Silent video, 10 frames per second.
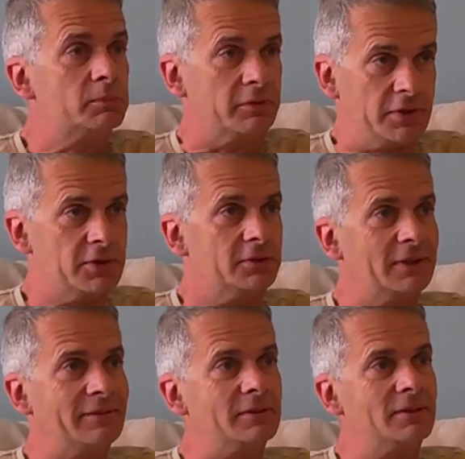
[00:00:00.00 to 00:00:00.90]
provincial
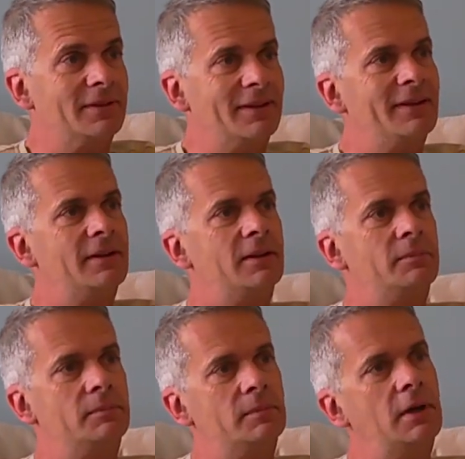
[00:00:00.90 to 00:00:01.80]
level.
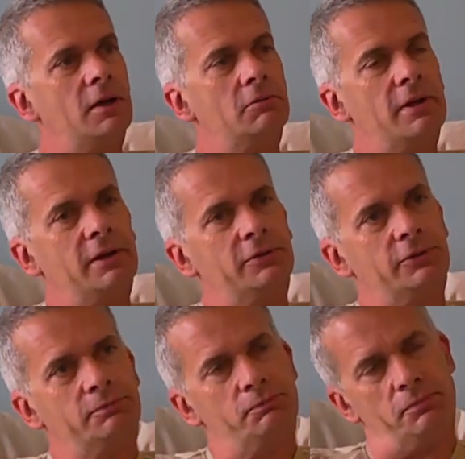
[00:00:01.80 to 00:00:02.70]
Um,
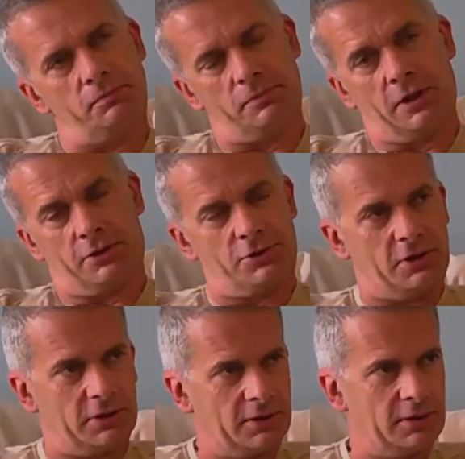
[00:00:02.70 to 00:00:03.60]
Around last
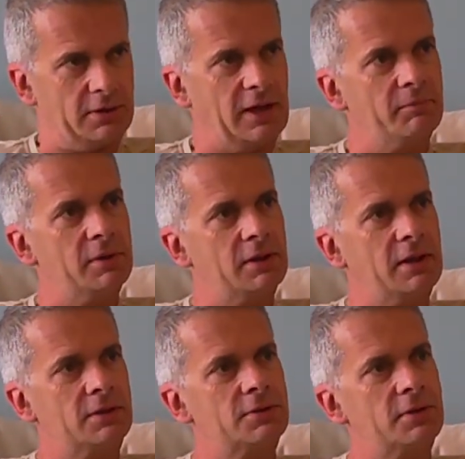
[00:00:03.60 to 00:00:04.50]
year, the government
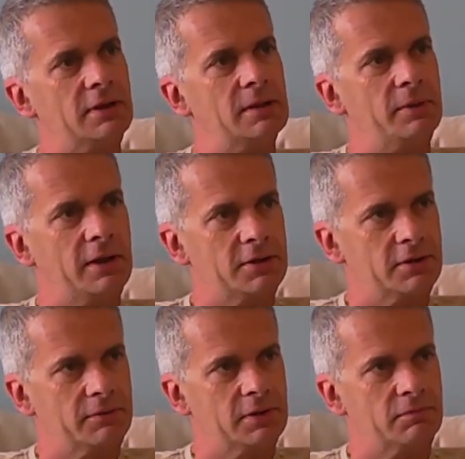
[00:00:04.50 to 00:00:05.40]
announced the
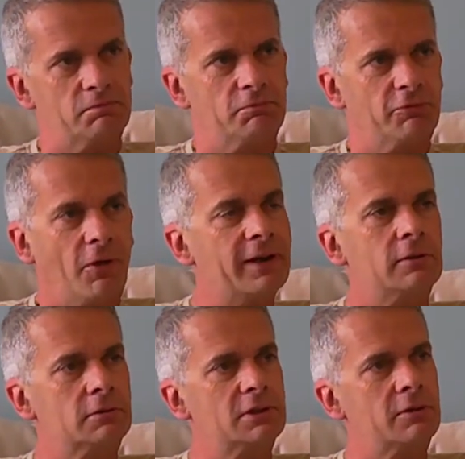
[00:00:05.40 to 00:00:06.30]
elimination of this
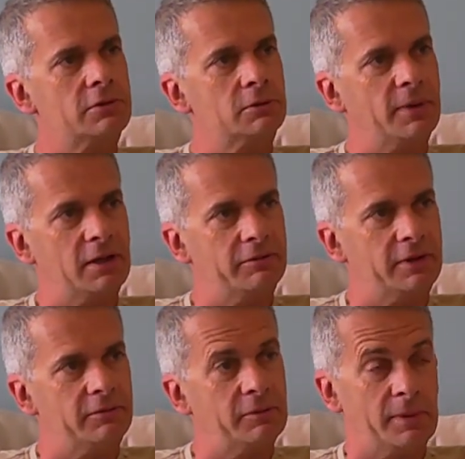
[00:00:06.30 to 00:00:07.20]
vital social
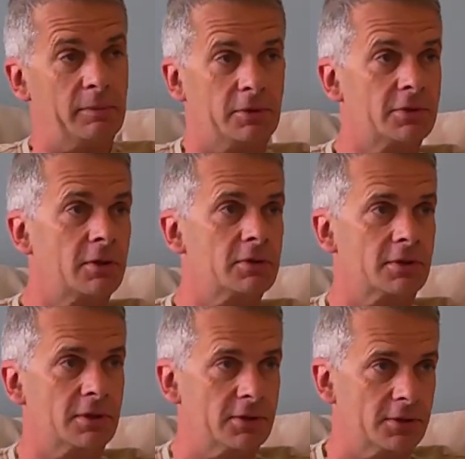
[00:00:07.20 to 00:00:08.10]
benefit for people on
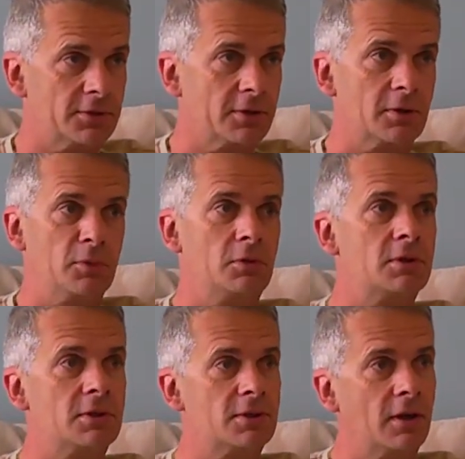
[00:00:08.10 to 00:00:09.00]
social assistance, the
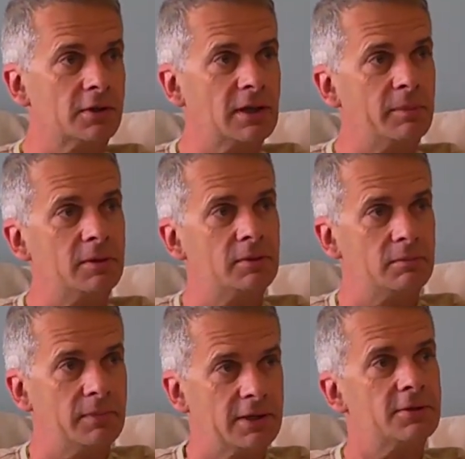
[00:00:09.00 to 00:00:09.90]
community startup and
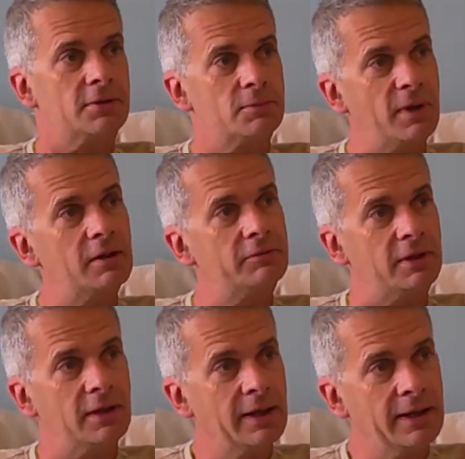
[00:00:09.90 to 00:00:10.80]
maintenance benefit.